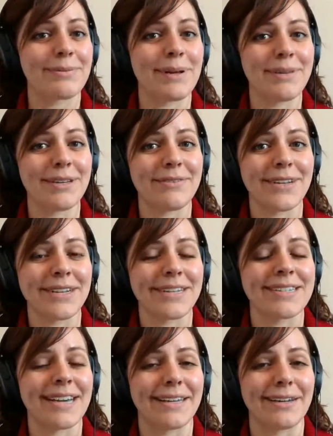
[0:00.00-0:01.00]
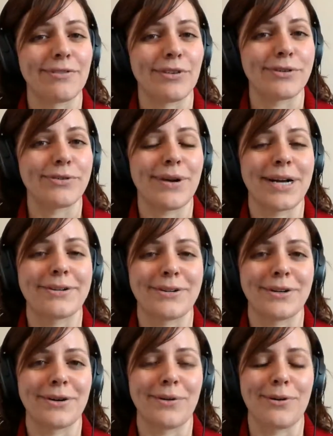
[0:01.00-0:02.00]
or maybe even an executive or
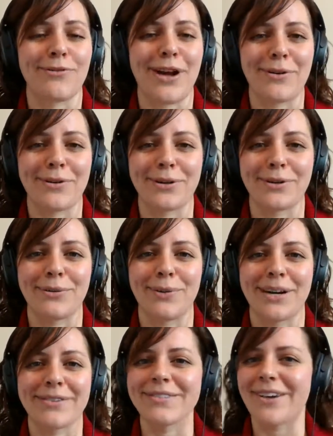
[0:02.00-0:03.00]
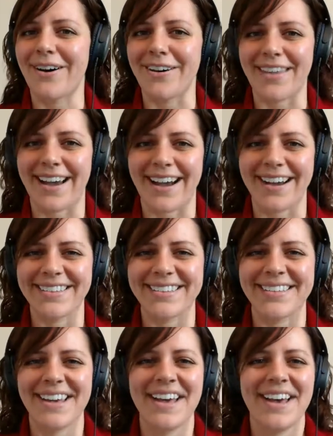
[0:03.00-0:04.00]
director or founder who wears all the
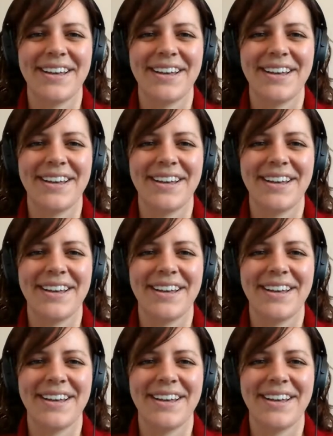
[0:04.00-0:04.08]
hats.